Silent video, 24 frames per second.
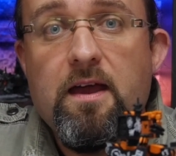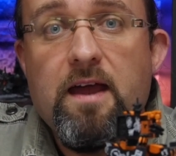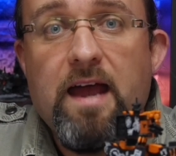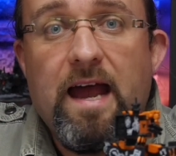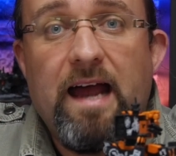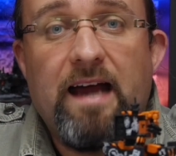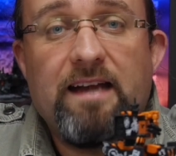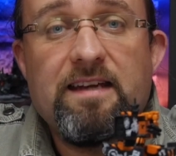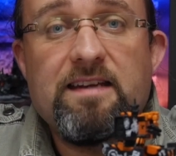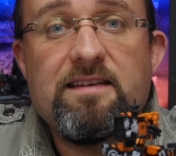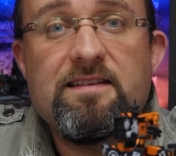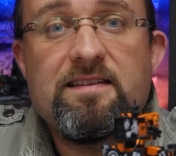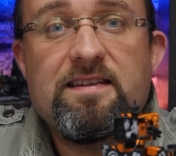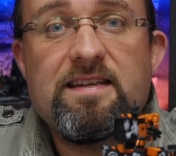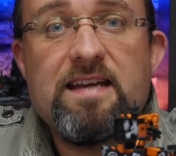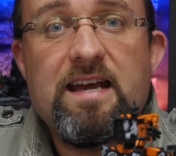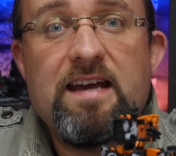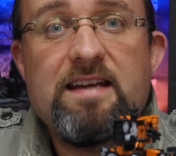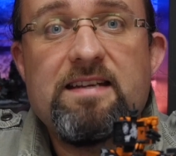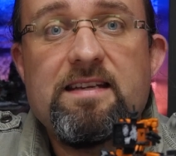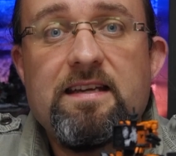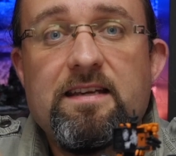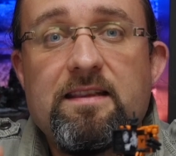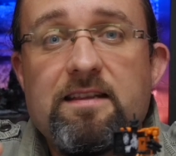and
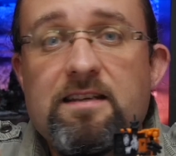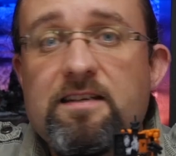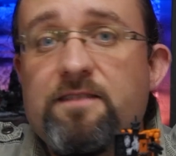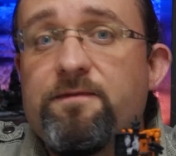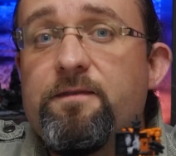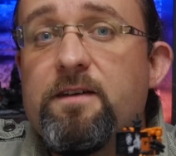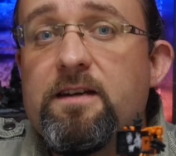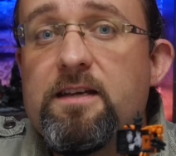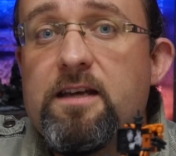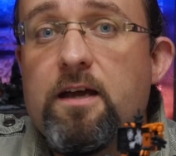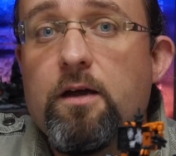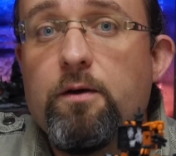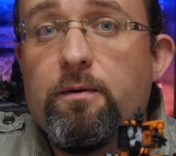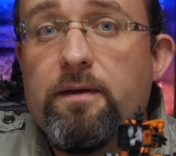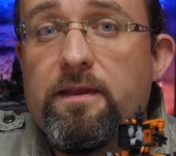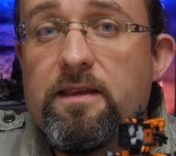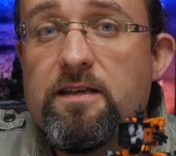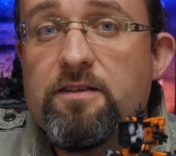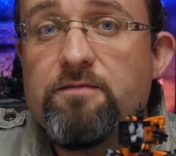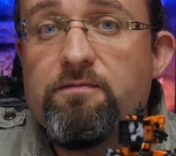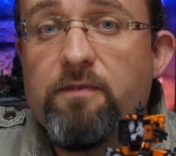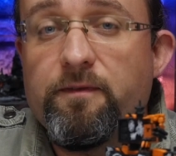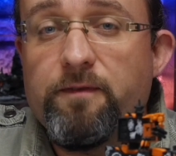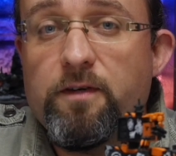instead in this video, in
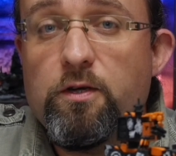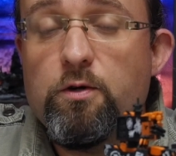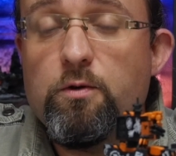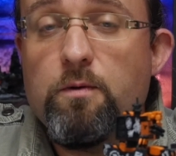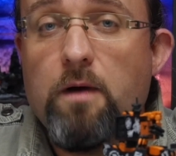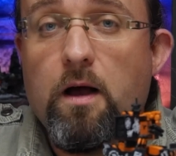this review,